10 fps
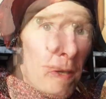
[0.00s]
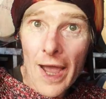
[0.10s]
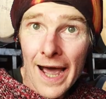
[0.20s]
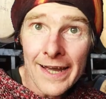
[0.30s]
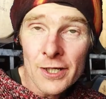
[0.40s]

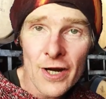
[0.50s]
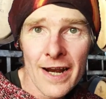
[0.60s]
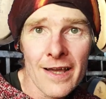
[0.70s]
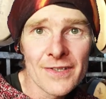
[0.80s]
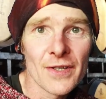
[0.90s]
where I try and
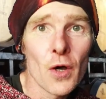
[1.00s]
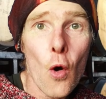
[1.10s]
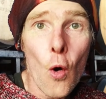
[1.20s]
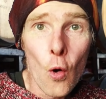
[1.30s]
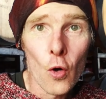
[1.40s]
answer
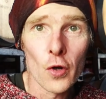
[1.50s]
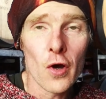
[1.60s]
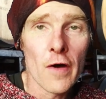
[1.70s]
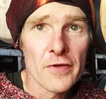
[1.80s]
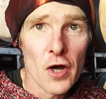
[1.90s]
all
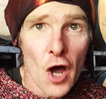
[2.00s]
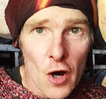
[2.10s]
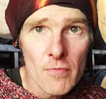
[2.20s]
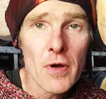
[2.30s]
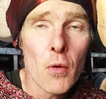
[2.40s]
of your
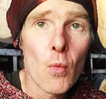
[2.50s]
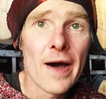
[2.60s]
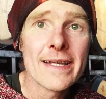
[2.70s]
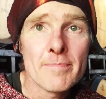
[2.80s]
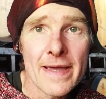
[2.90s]
home
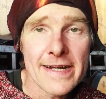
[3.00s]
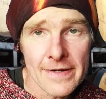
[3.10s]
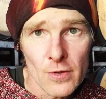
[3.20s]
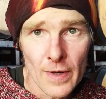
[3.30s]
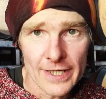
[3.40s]

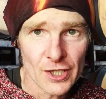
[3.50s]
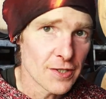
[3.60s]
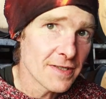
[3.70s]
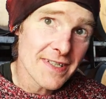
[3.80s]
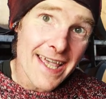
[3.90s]
winemaking
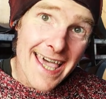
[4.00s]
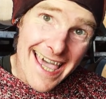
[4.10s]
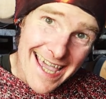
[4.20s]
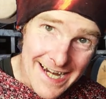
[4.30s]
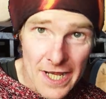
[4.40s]
questions
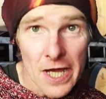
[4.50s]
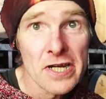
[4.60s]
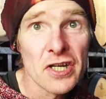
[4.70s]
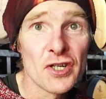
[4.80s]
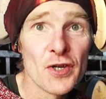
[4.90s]
in
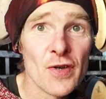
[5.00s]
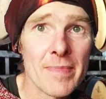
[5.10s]
under 2